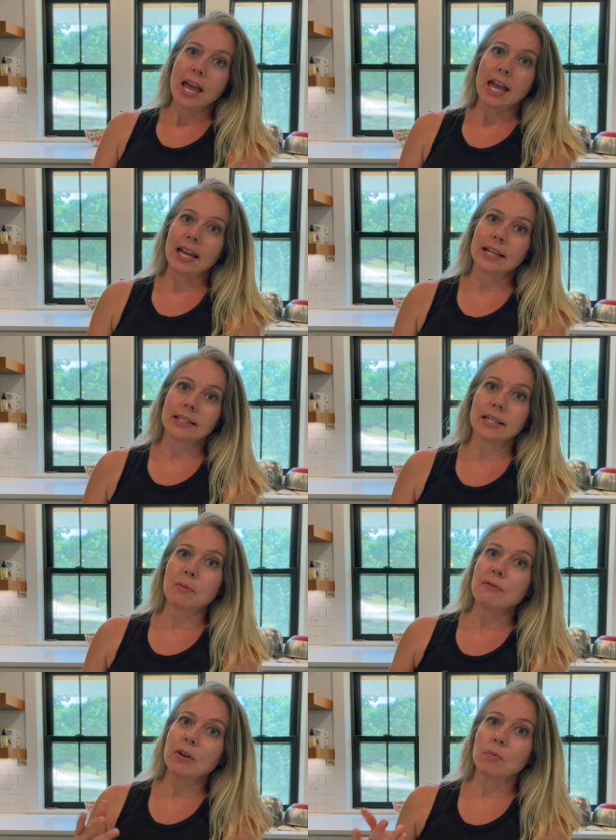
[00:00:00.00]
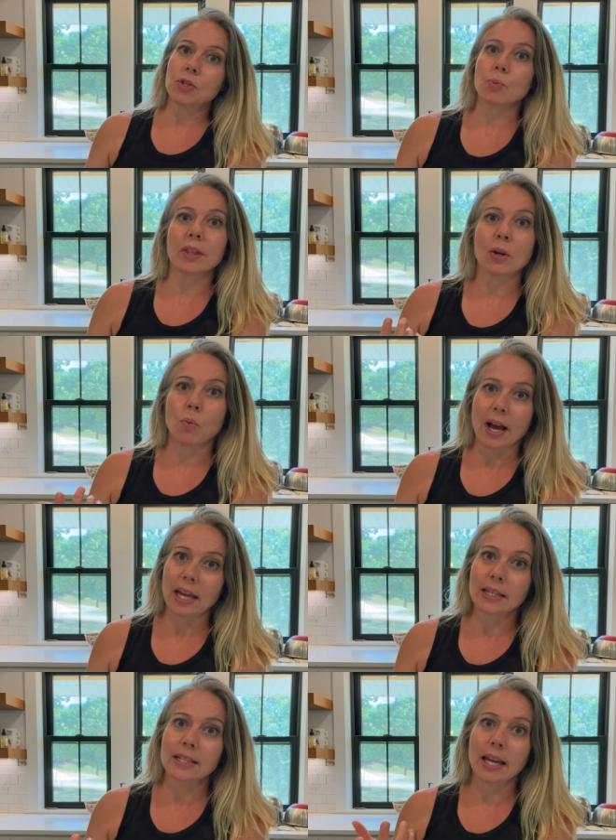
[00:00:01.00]
and some of it was really
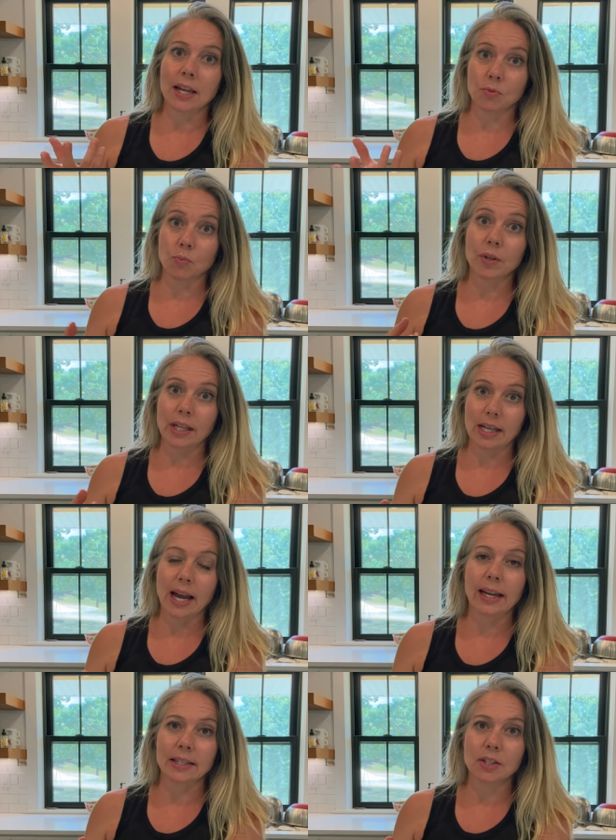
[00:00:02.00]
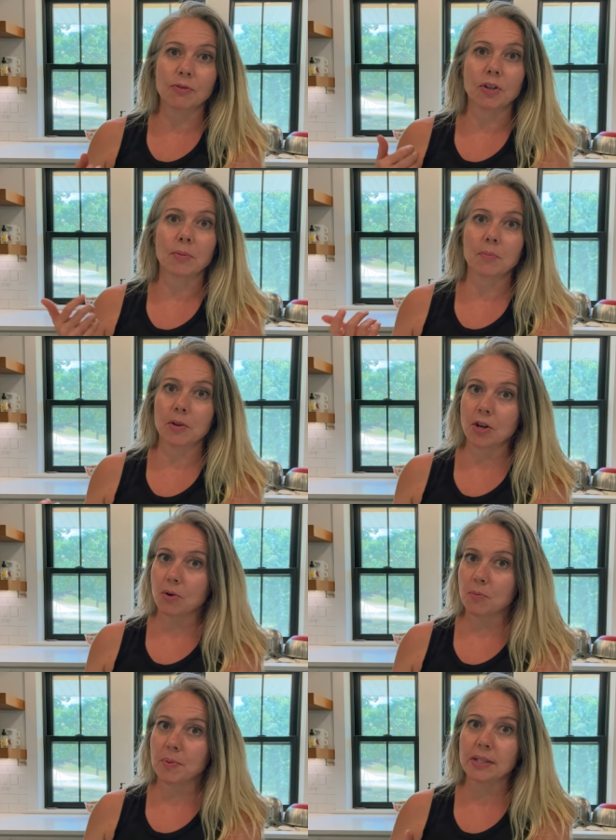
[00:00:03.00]
white and really nice for, you
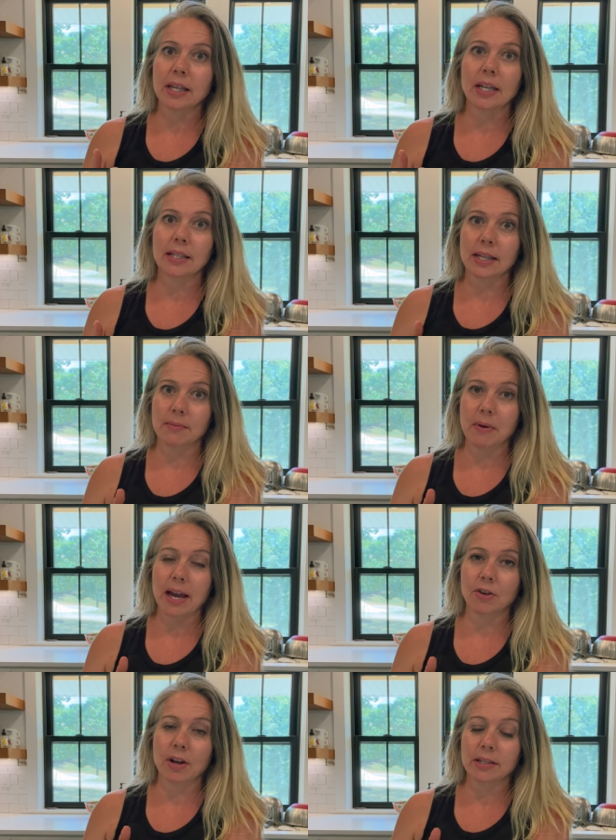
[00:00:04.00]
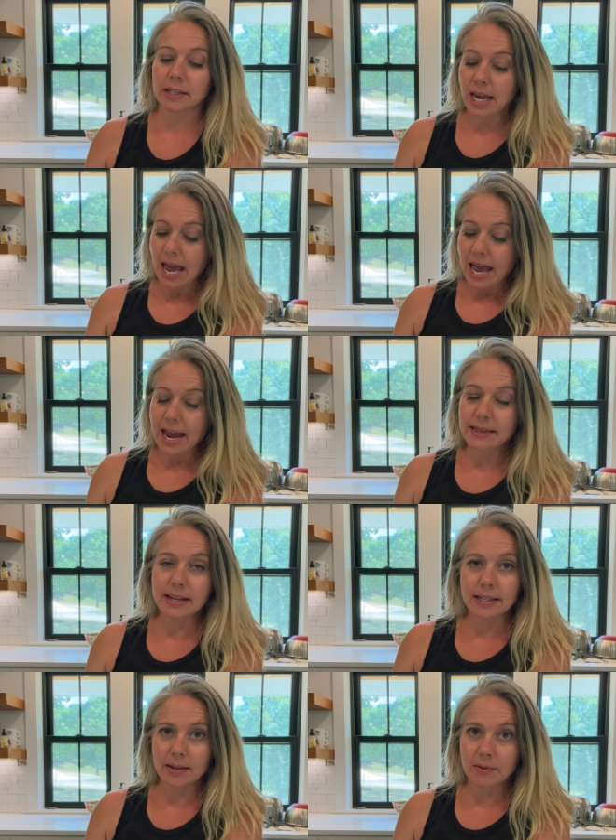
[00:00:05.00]
know, biscuits and pie crust. And
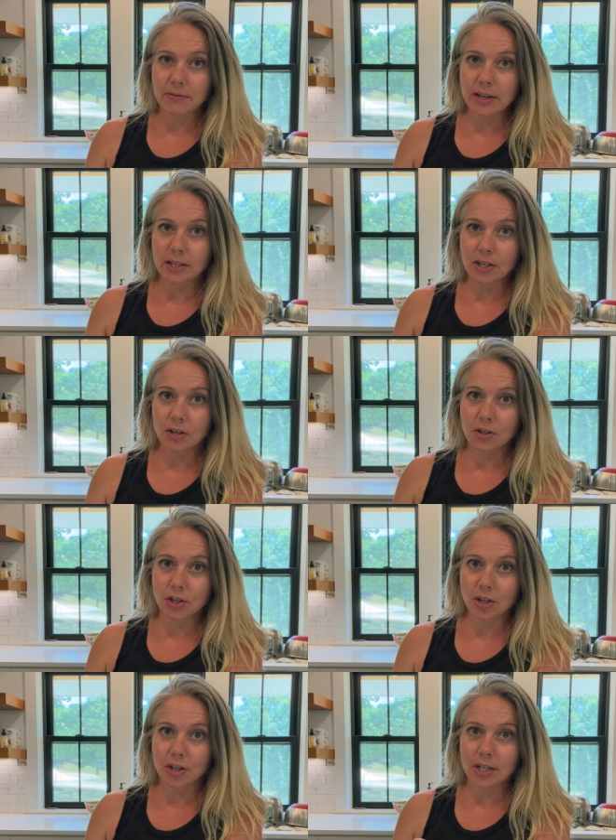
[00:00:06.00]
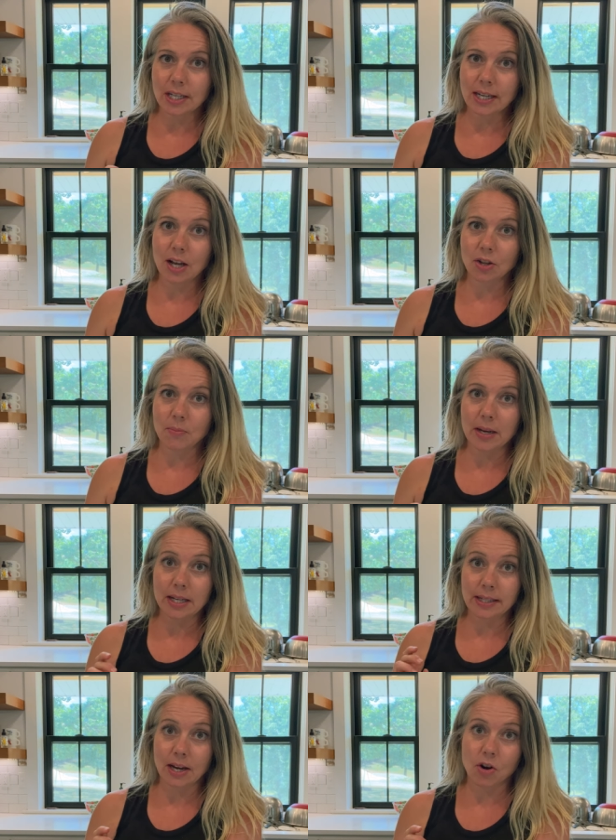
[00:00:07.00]
then some of it turned yellow
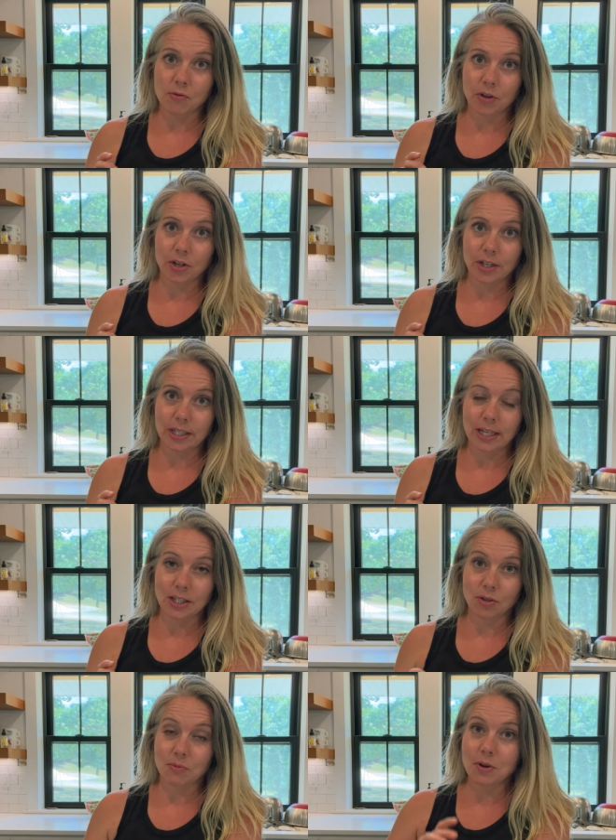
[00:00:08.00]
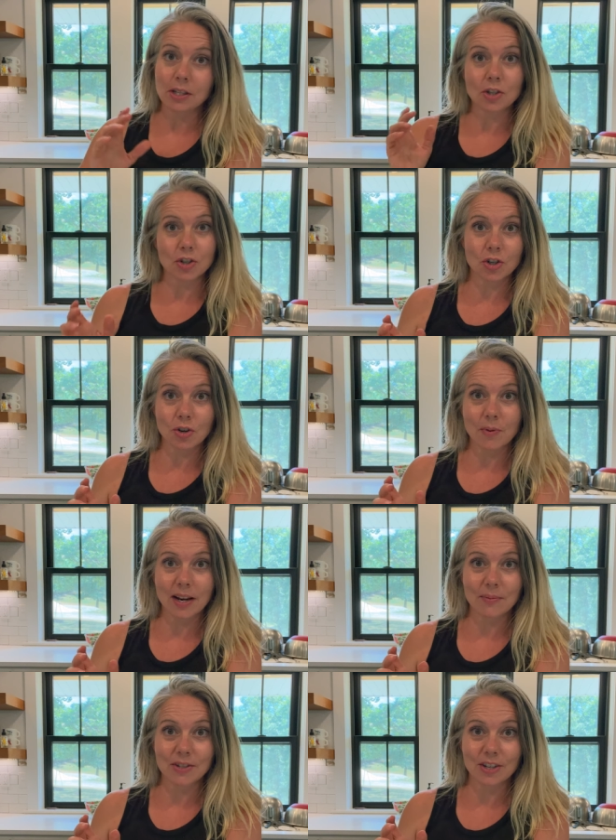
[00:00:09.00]
because I overcooked it. So I wasn't sure what
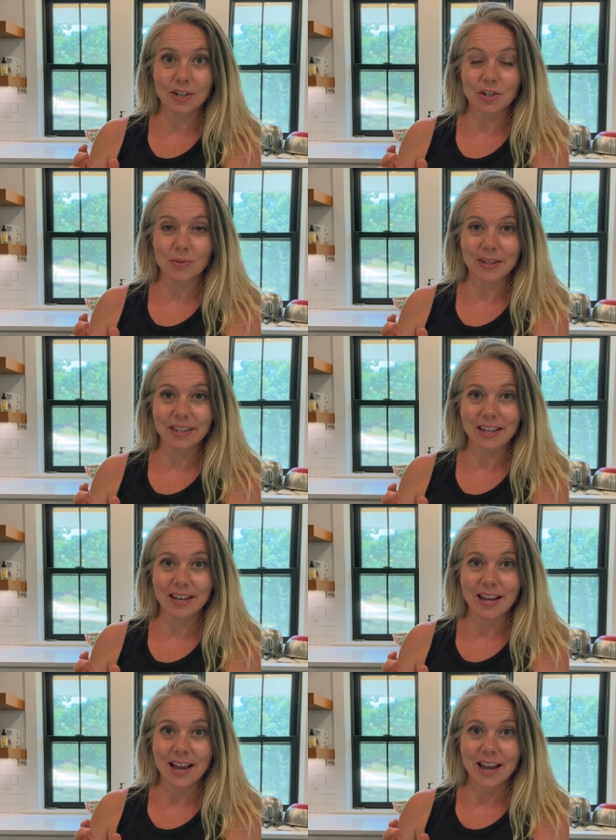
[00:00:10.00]
I was gonna do with it.